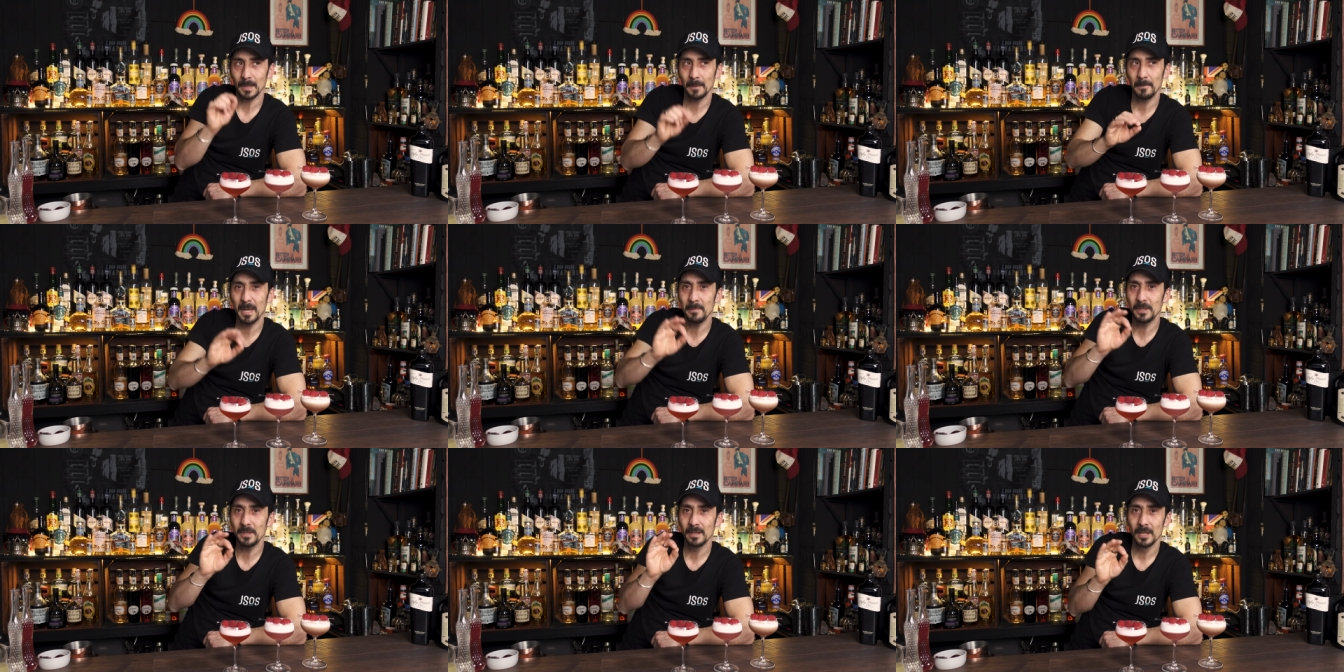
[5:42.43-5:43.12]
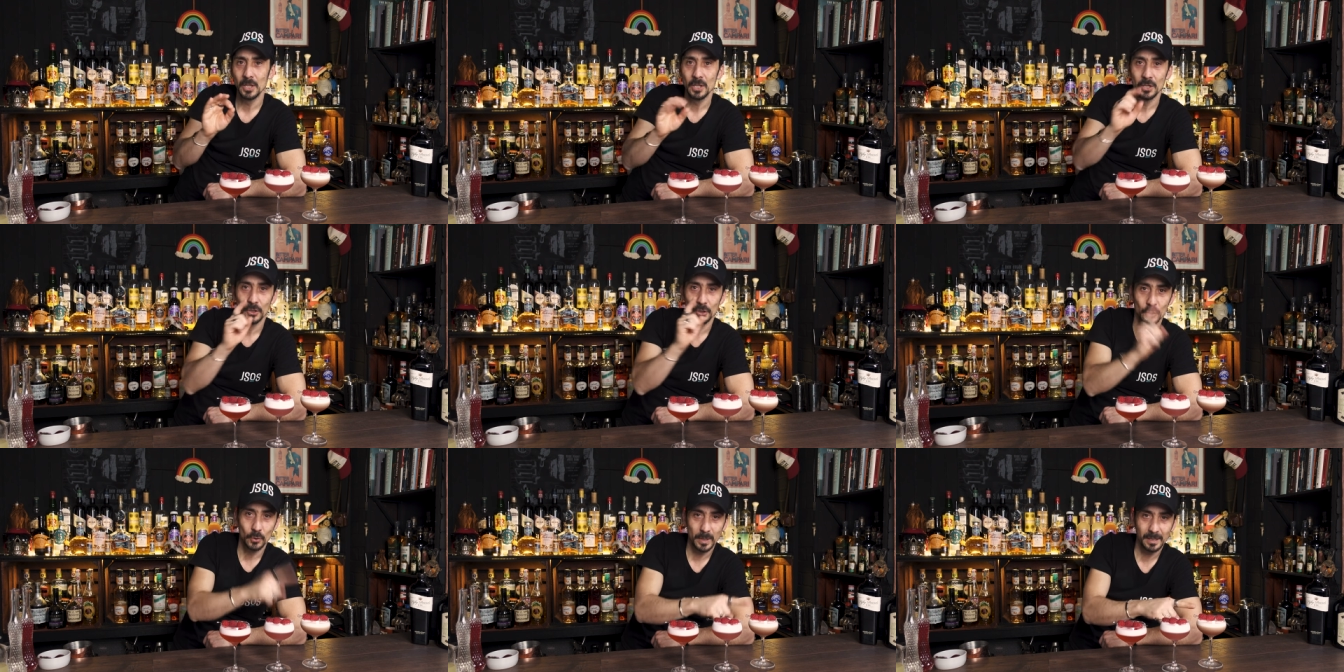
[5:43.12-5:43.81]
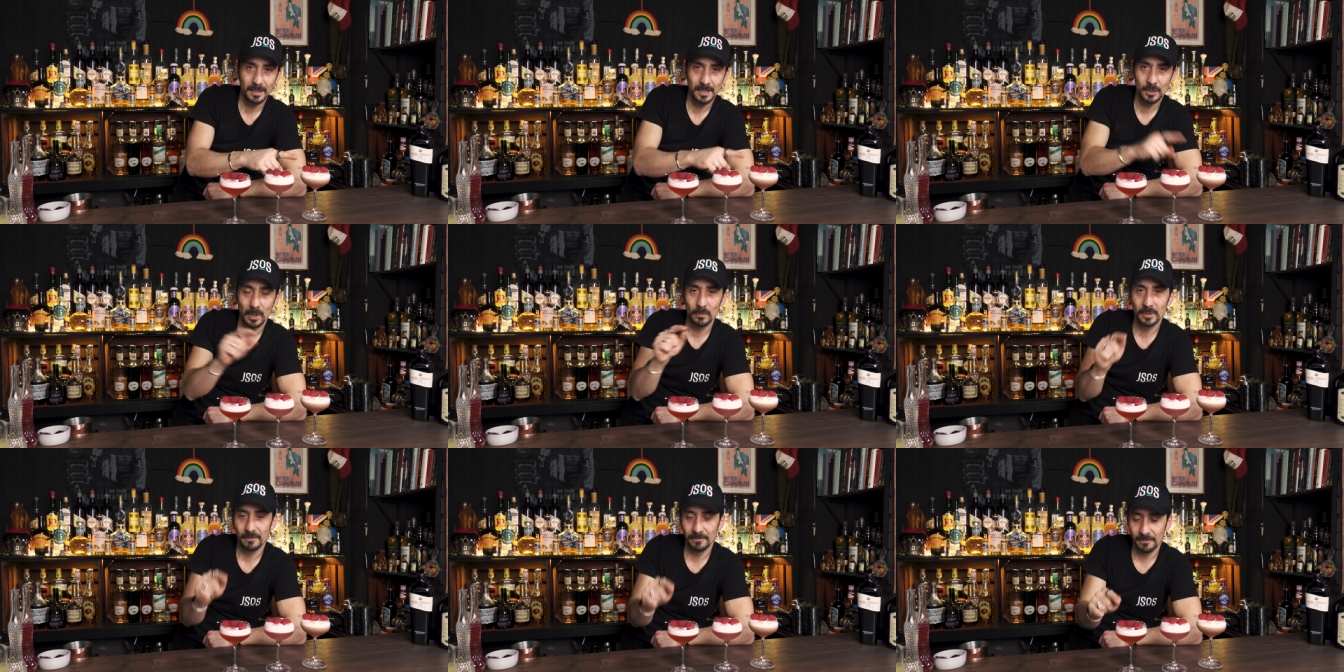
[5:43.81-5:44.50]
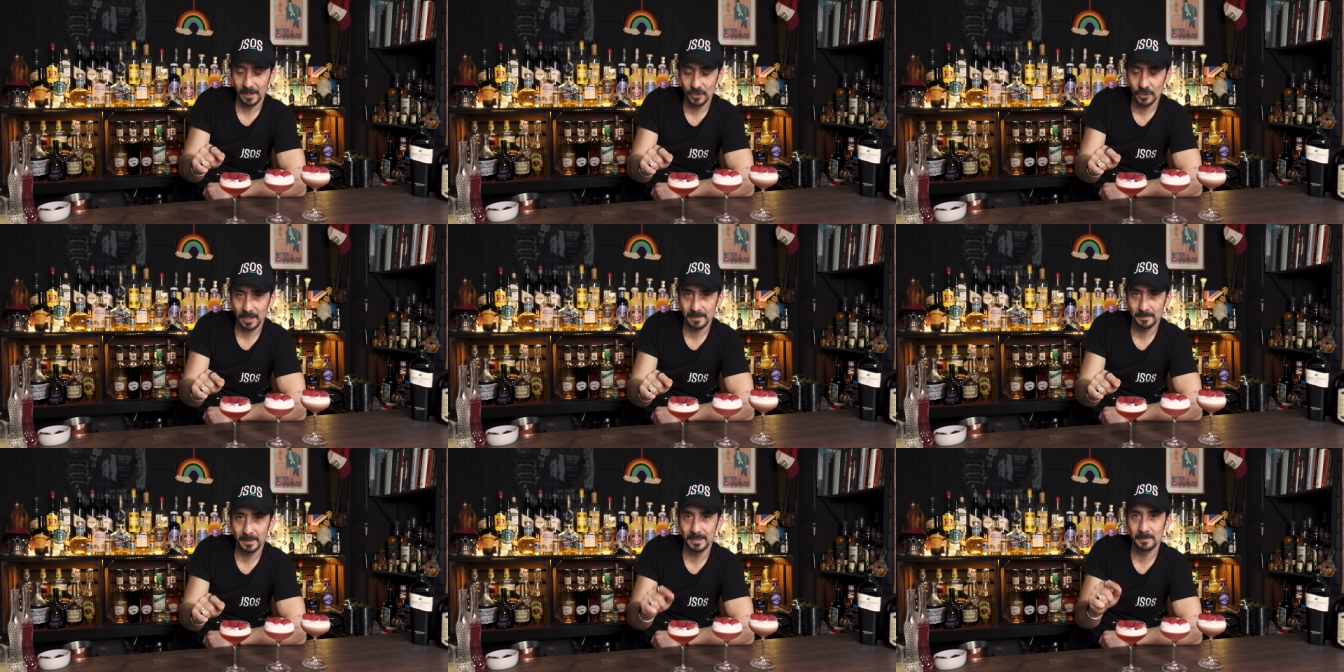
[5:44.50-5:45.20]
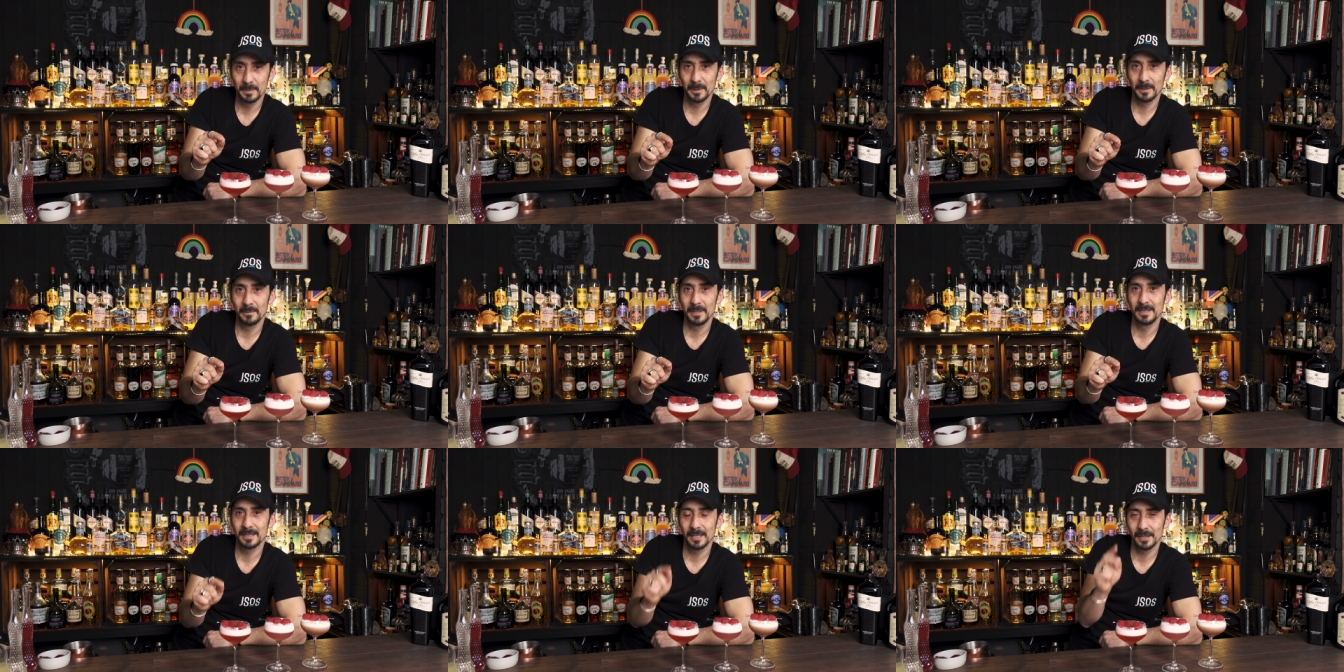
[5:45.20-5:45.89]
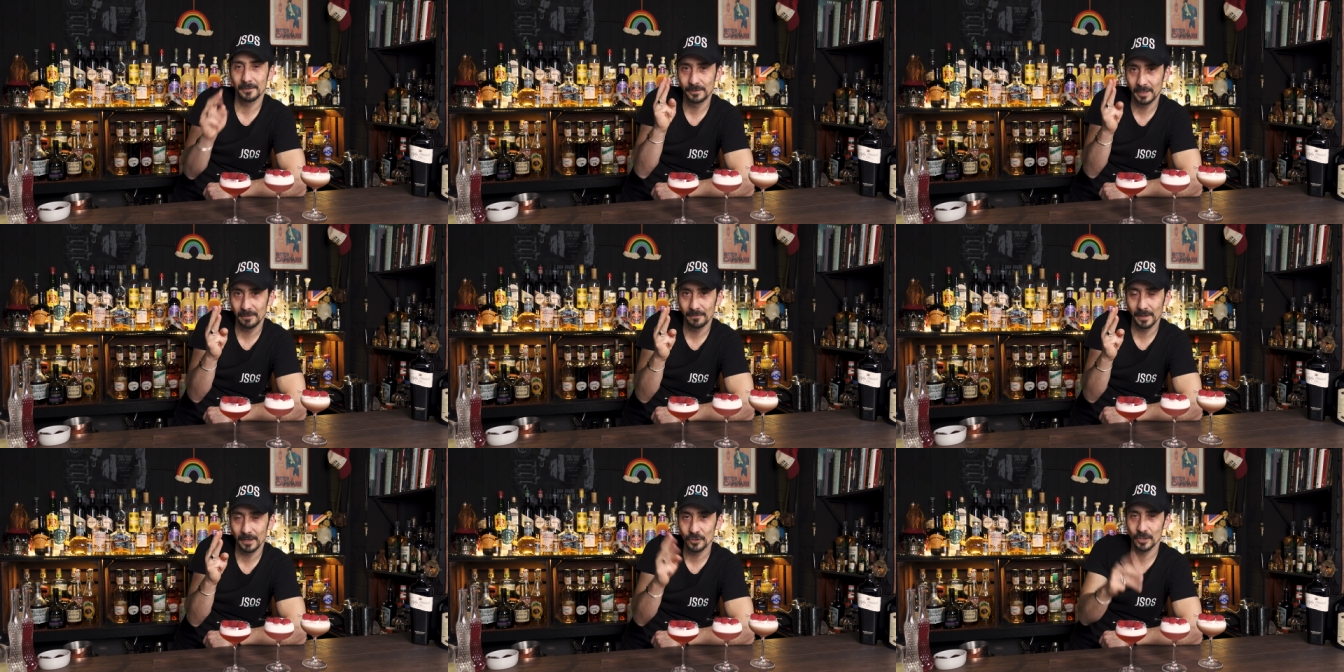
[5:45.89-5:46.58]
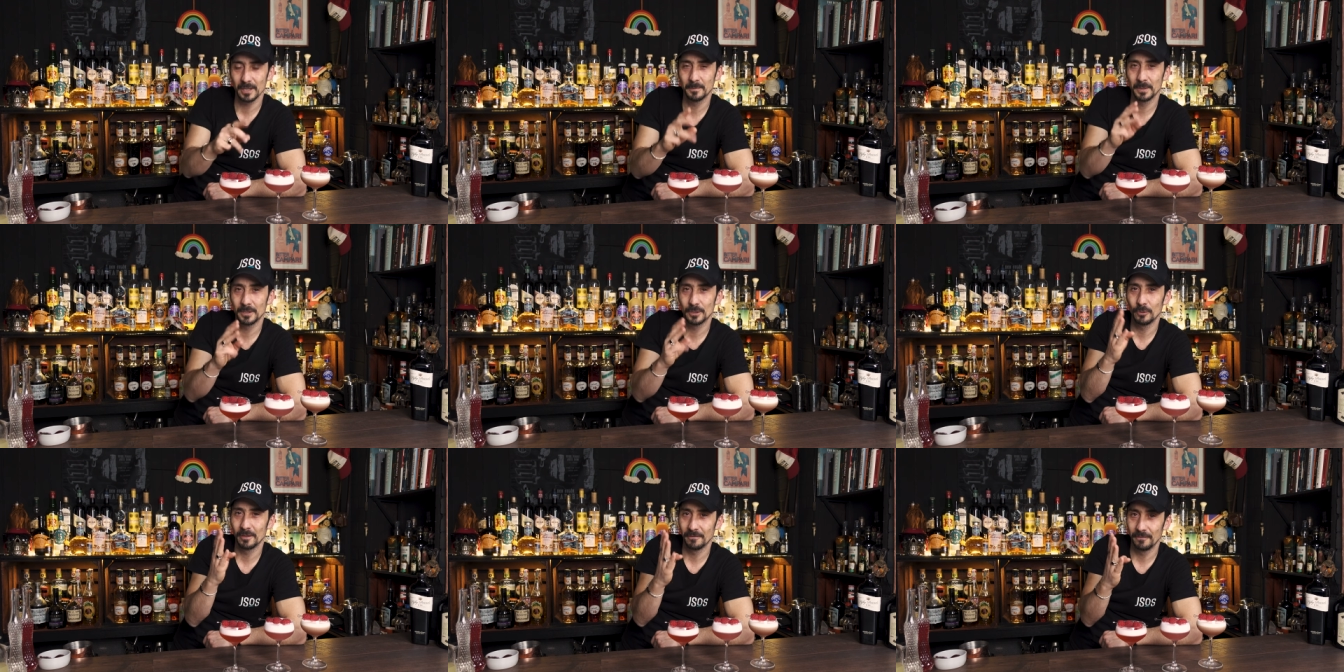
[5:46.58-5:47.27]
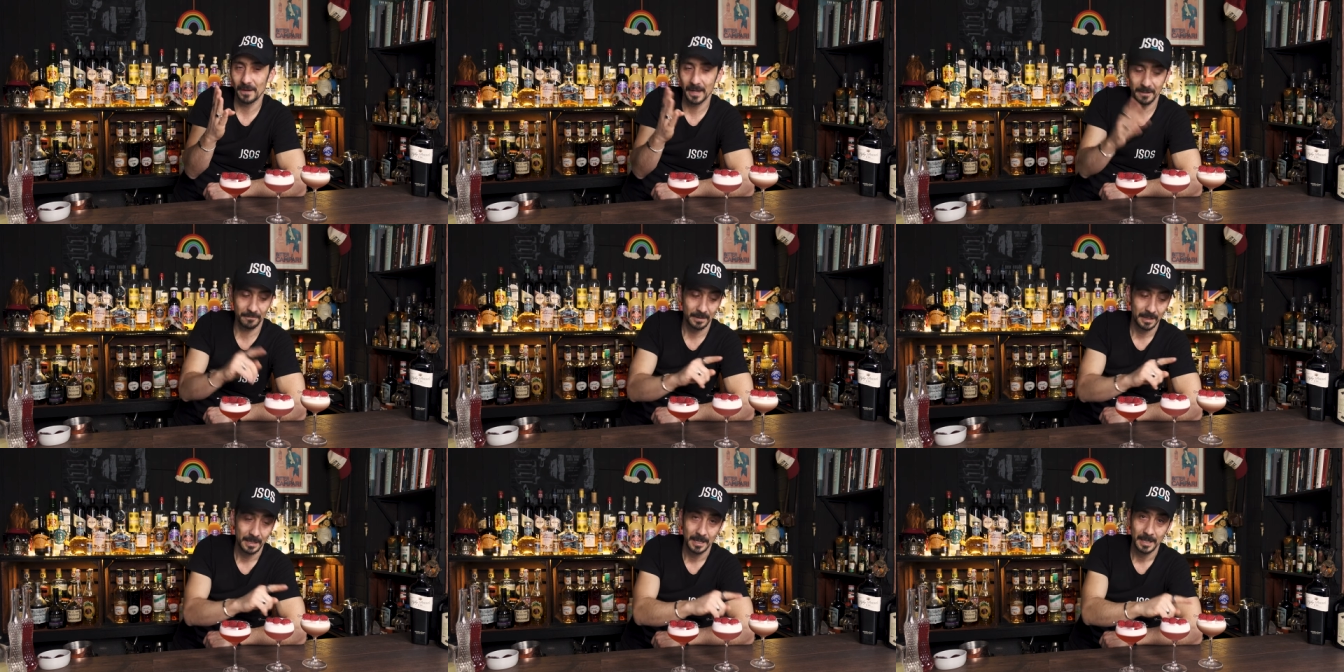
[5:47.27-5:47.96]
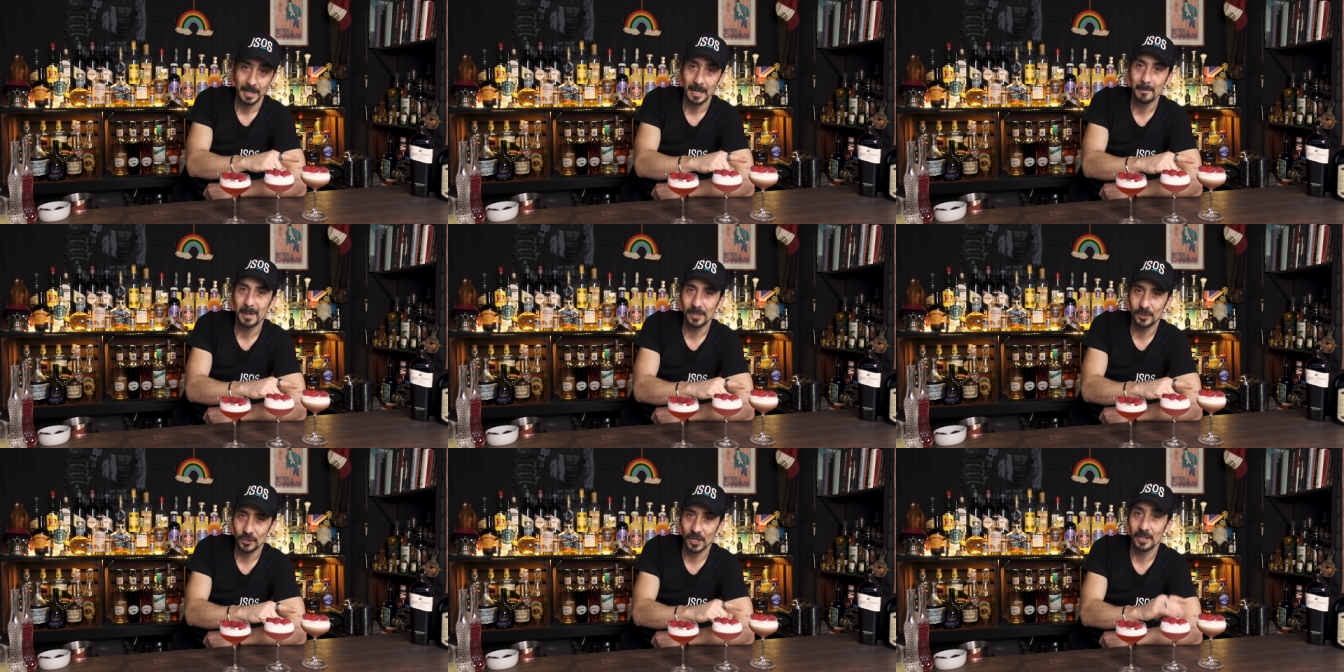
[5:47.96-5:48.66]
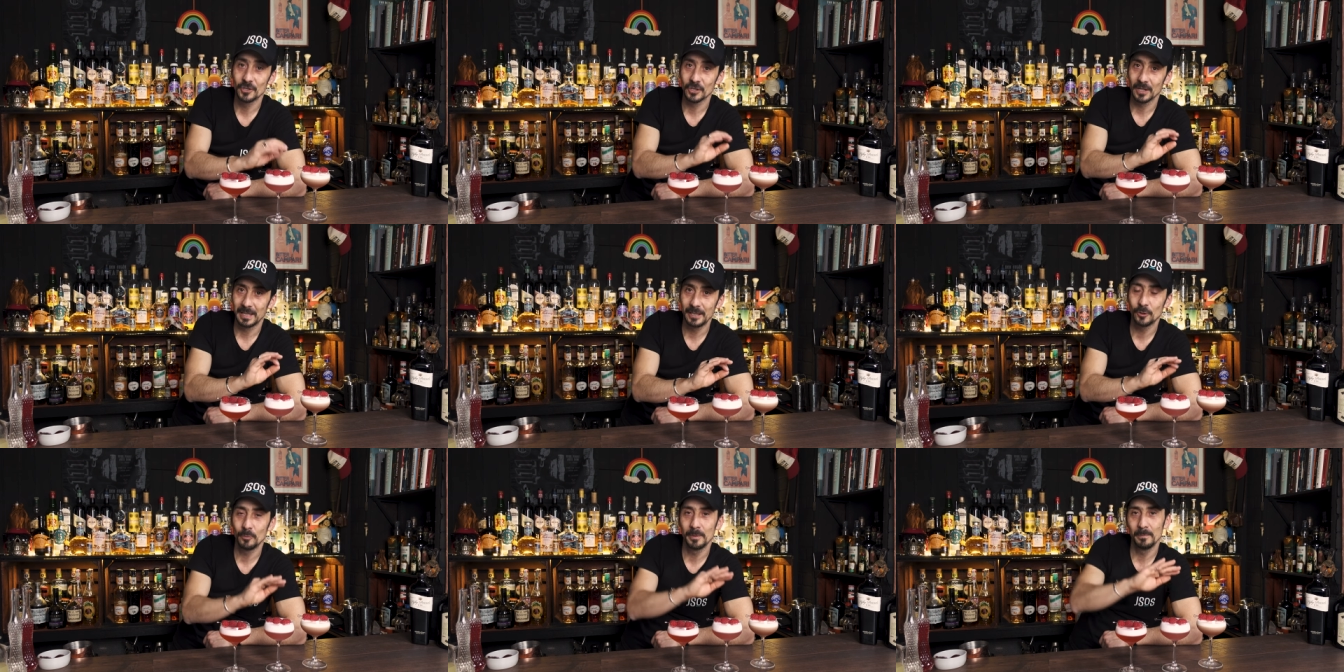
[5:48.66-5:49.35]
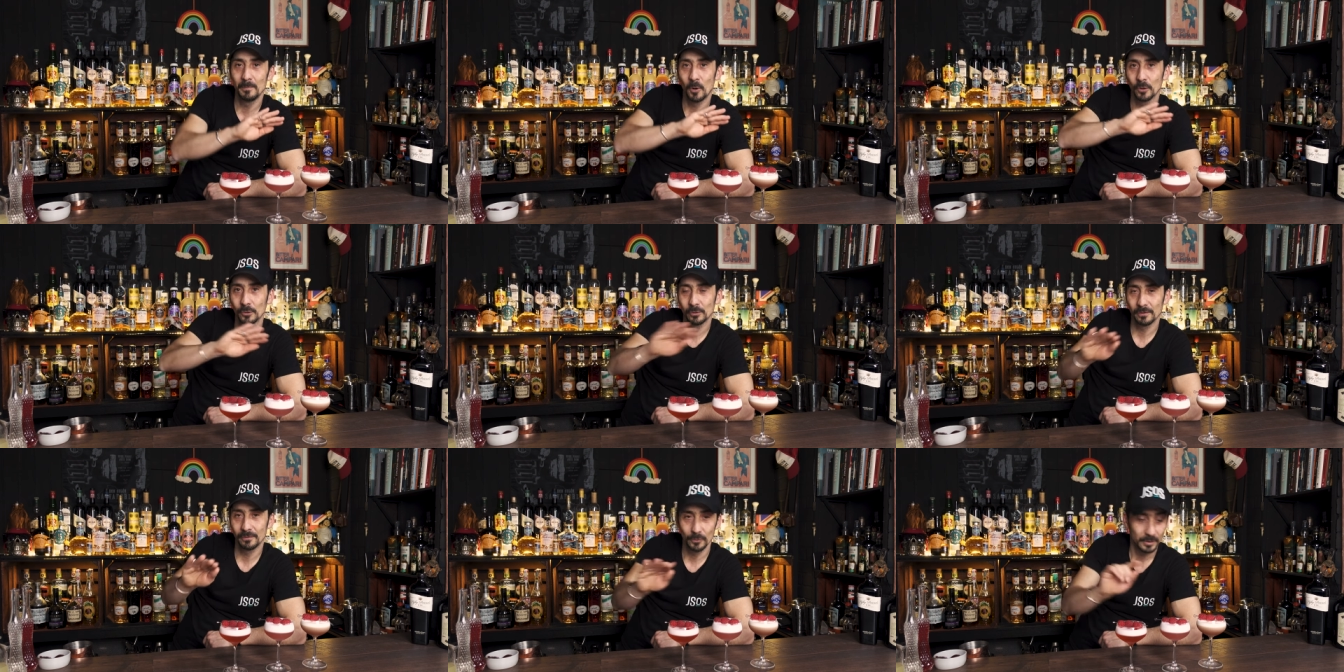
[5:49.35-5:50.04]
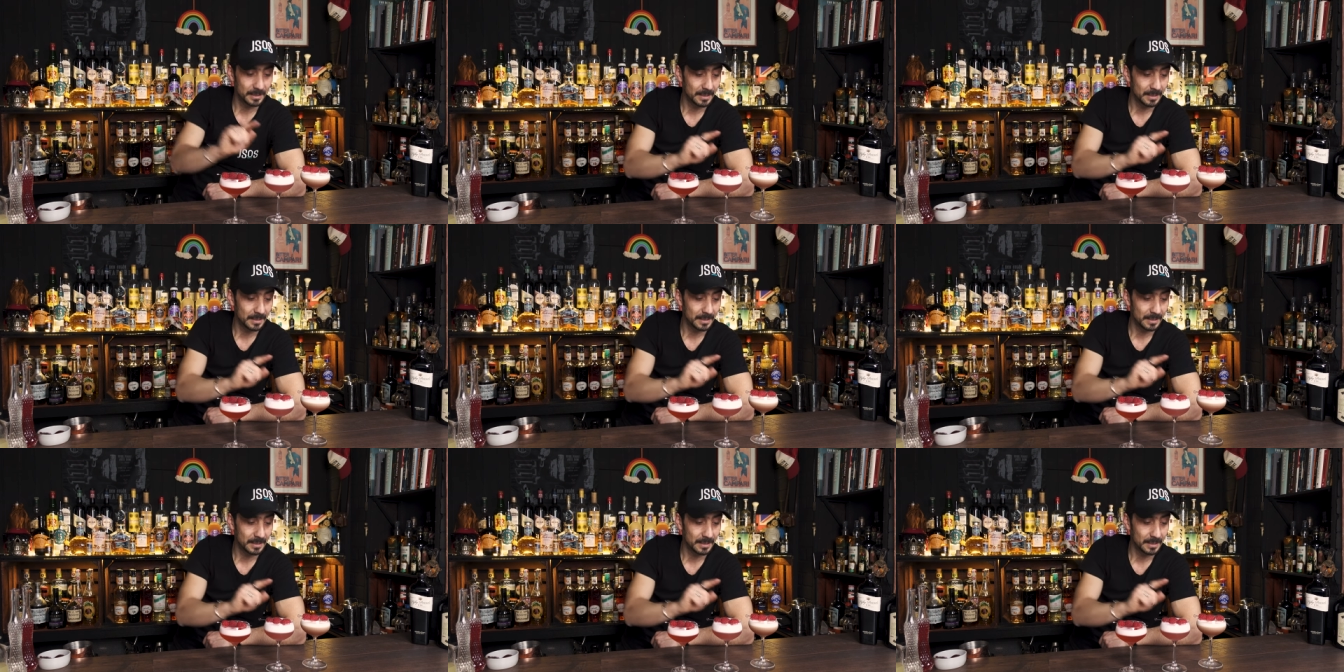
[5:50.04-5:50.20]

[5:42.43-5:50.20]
maybe doing this one with the fresh raspberries, but instead of three fresh raspberries, doing five, it may change a little bit more to the fruity